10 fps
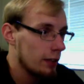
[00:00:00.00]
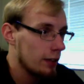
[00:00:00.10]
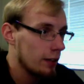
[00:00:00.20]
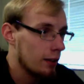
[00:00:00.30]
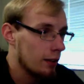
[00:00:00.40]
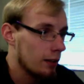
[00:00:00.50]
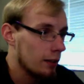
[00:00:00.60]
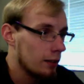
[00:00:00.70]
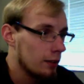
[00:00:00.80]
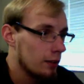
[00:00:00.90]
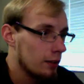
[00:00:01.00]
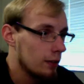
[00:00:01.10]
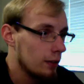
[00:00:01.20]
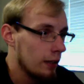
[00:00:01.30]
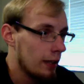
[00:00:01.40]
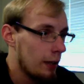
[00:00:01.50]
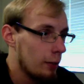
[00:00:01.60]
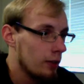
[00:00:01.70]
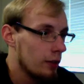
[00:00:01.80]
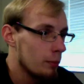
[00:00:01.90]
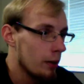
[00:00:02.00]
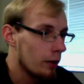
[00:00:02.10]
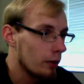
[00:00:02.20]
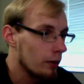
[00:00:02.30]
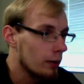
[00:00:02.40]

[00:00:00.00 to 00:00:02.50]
how we did the barrel.